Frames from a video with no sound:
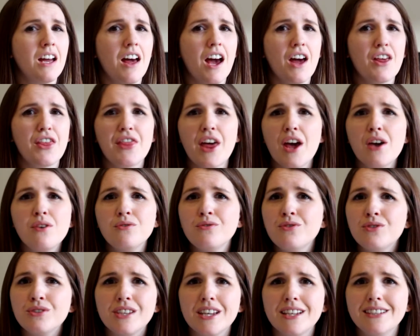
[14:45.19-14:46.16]

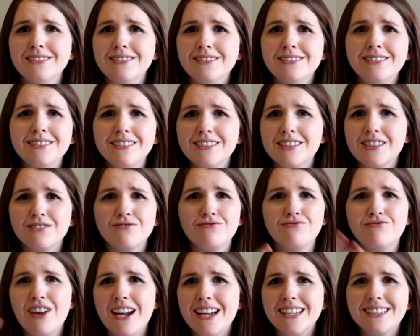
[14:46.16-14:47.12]

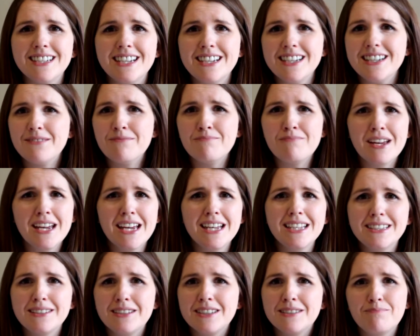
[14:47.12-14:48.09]
1,000
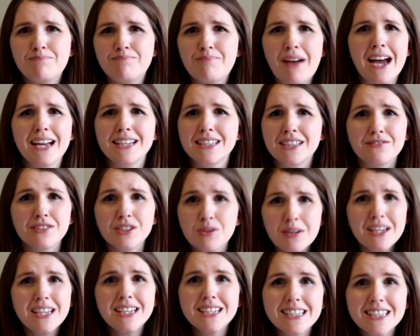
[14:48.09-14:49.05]
ready-made bags of
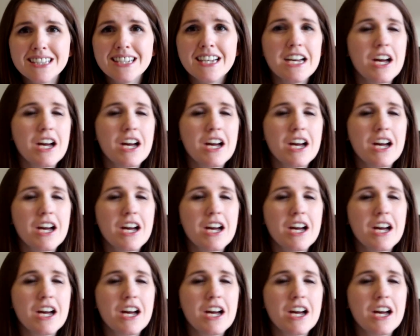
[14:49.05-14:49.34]
sweets,